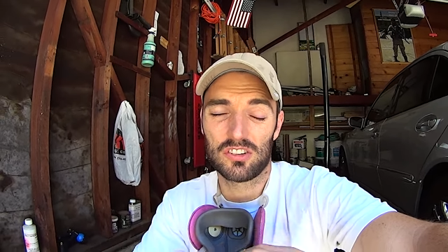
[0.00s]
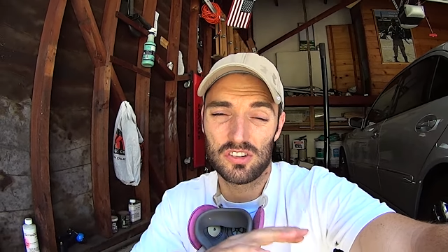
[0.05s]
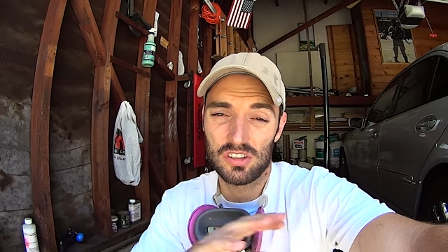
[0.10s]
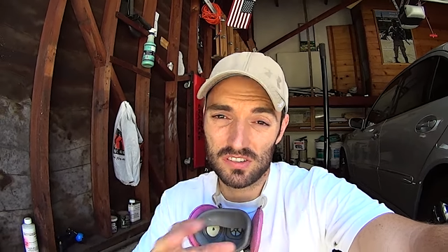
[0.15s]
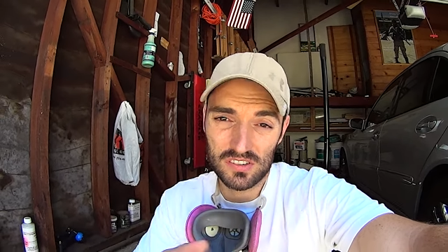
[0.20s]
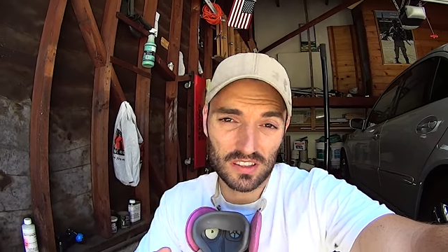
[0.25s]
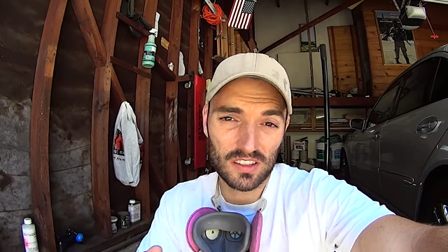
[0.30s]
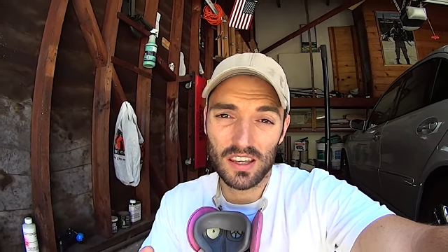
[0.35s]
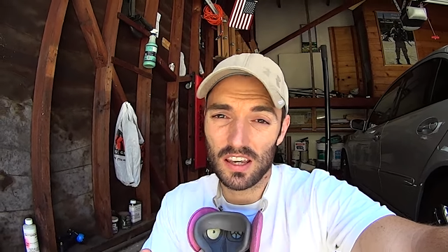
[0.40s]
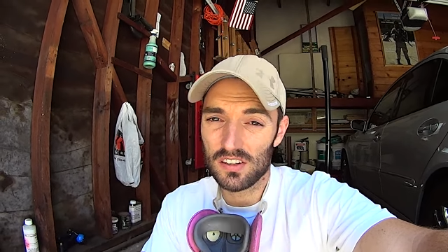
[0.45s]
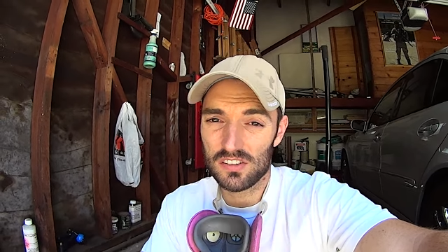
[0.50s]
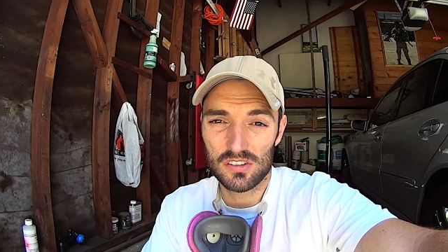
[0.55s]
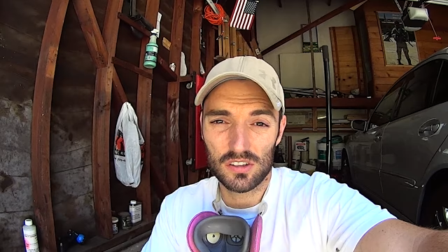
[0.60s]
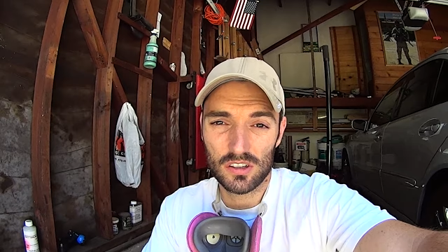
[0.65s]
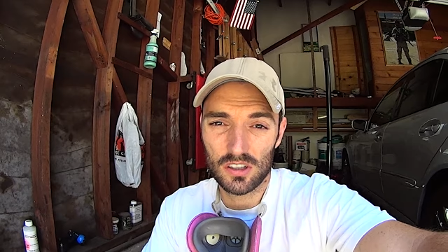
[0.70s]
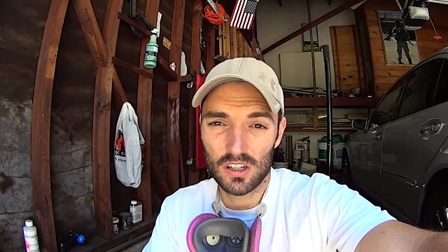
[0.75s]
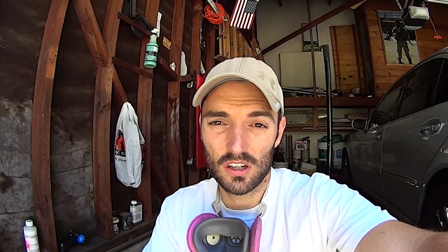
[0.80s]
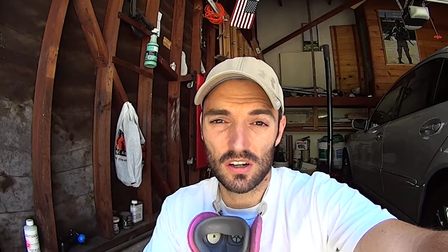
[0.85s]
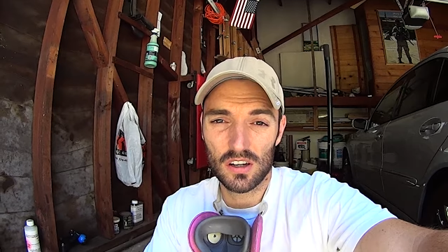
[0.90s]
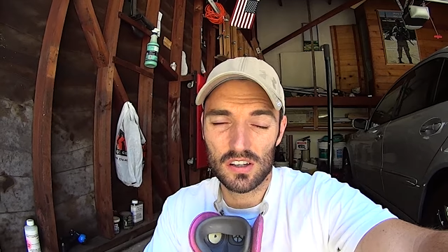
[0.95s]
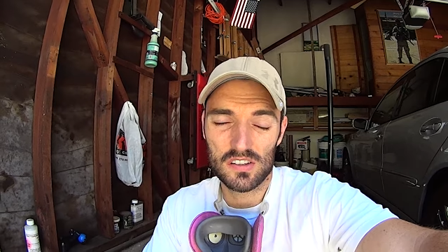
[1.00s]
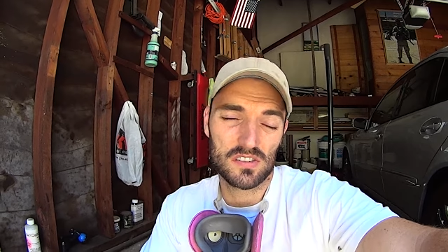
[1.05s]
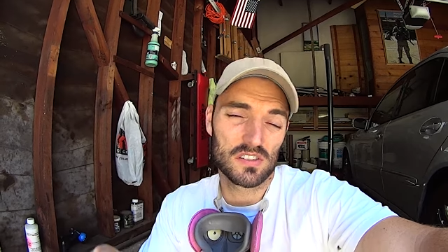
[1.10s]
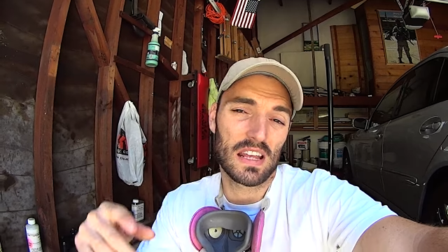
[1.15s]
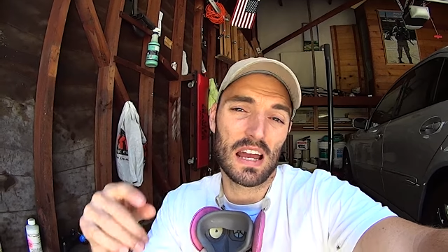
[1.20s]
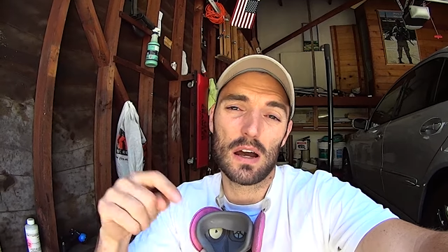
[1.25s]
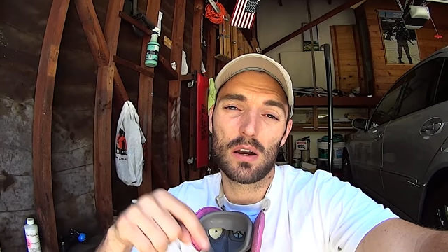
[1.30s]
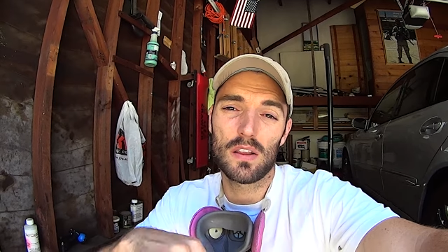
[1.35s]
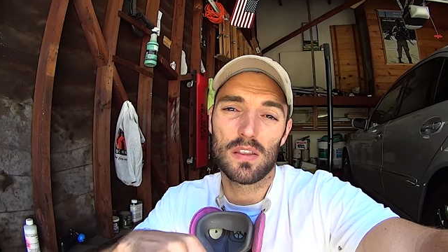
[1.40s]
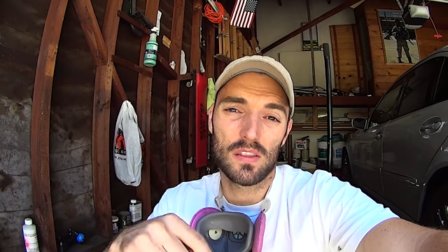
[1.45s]
just in case you're curious,
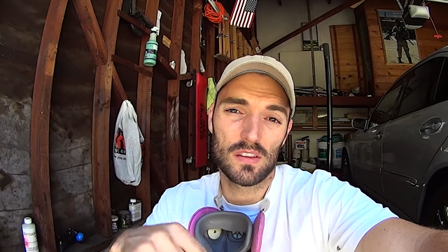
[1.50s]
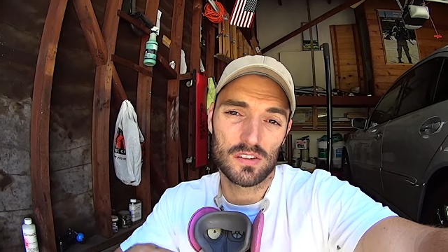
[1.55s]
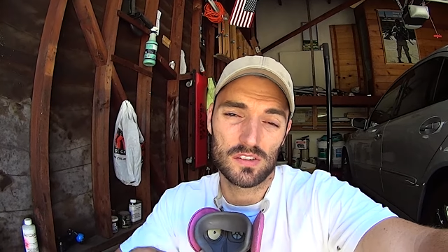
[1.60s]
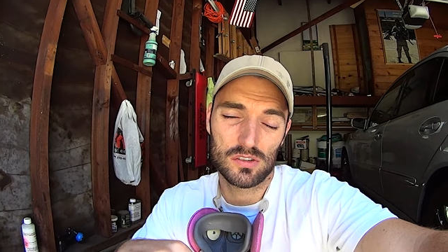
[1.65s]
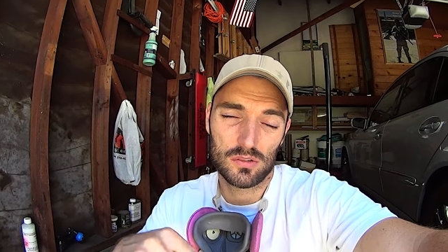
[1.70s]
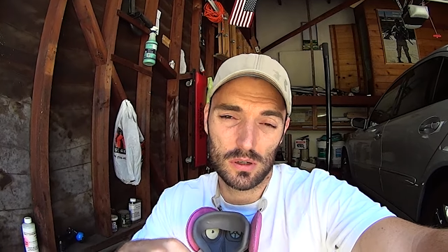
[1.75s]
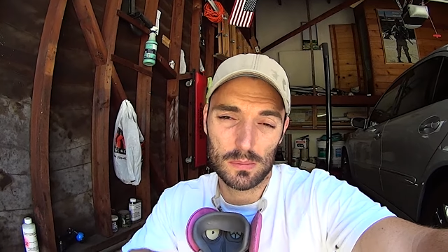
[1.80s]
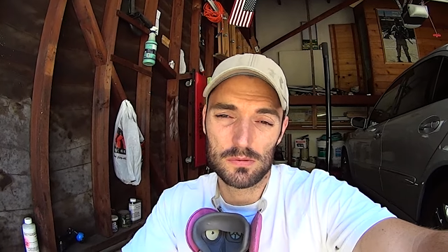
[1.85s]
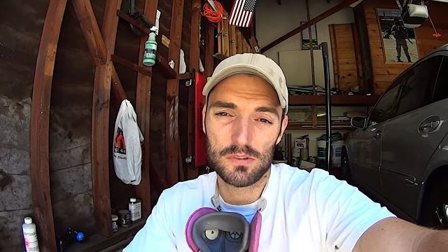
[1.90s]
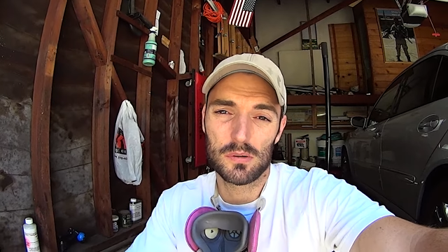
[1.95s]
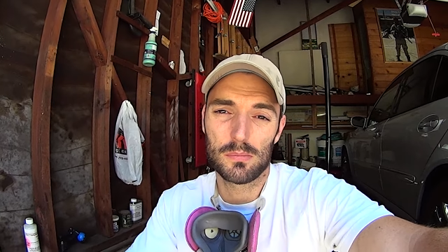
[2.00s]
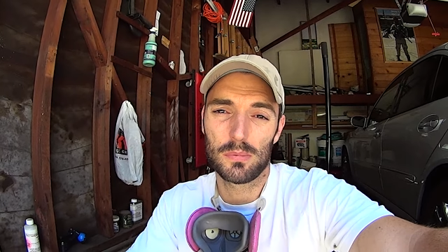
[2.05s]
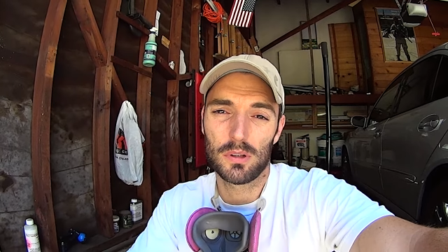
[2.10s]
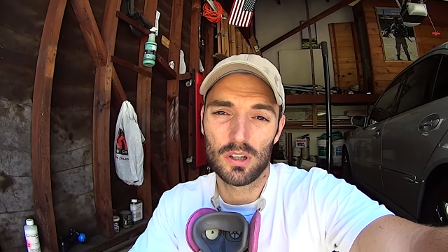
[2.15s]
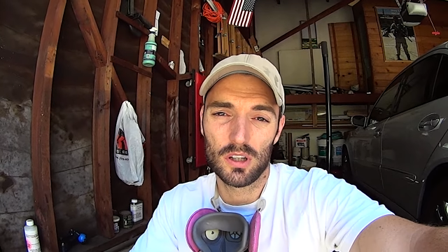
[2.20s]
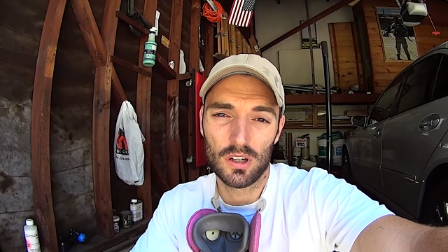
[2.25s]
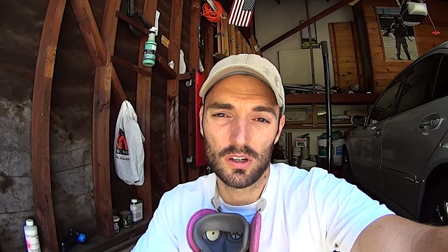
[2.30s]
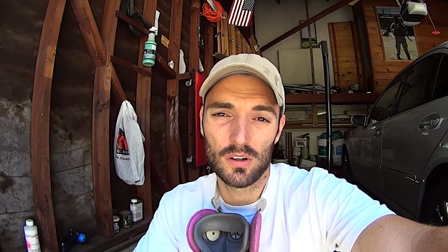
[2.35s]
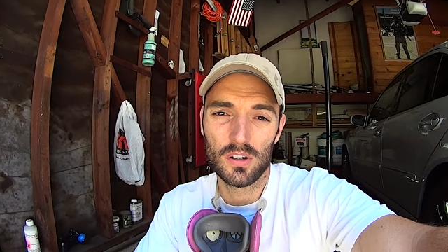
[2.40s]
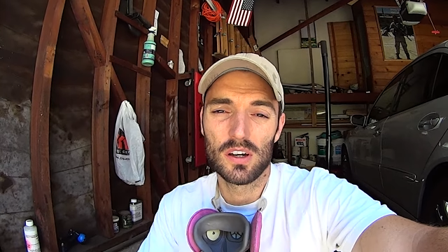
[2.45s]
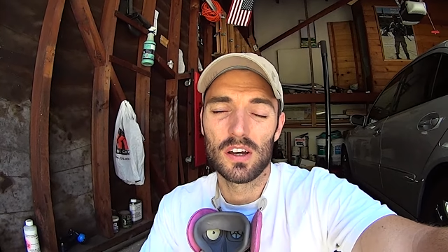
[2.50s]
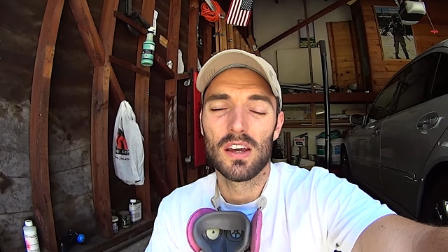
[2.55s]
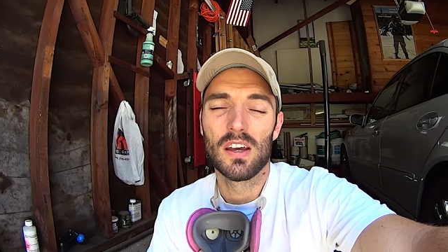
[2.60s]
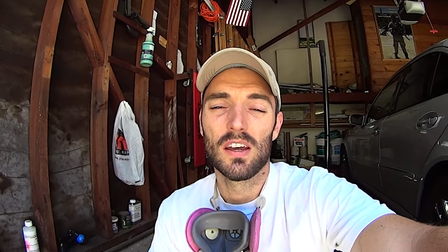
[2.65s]
down in the description below.